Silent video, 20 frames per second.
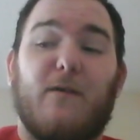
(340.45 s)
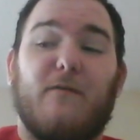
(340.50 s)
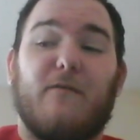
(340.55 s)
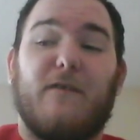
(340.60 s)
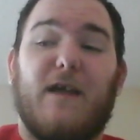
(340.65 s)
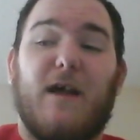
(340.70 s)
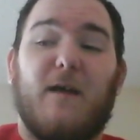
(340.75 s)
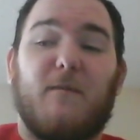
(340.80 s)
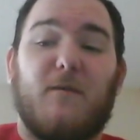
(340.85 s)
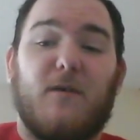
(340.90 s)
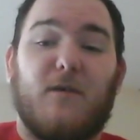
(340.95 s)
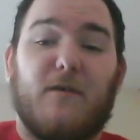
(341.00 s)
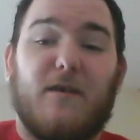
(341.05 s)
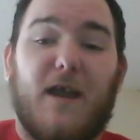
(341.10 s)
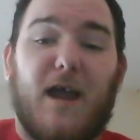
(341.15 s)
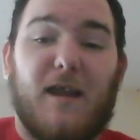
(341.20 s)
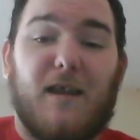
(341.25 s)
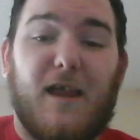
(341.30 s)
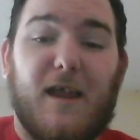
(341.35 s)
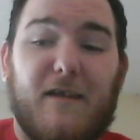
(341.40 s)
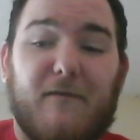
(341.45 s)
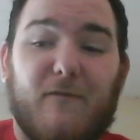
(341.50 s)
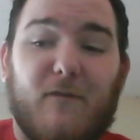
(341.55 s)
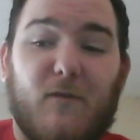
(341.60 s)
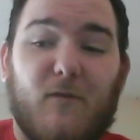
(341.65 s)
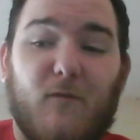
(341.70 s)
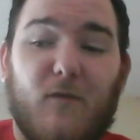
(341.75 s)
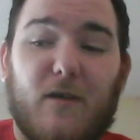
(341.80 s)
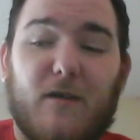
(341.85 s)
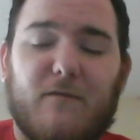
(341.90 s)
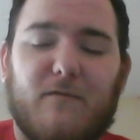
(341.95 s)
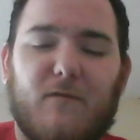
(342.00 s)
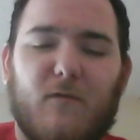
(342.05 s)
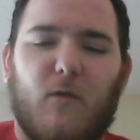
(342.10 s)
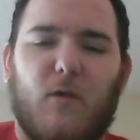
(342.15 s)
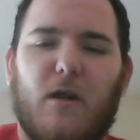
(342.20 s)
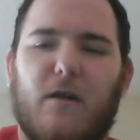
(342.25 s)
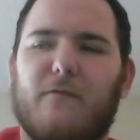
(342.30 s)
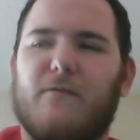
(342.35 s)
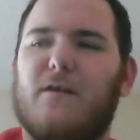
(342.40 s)
than the other one. I like this one,
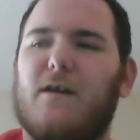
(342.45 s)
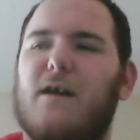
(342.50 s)
sort of.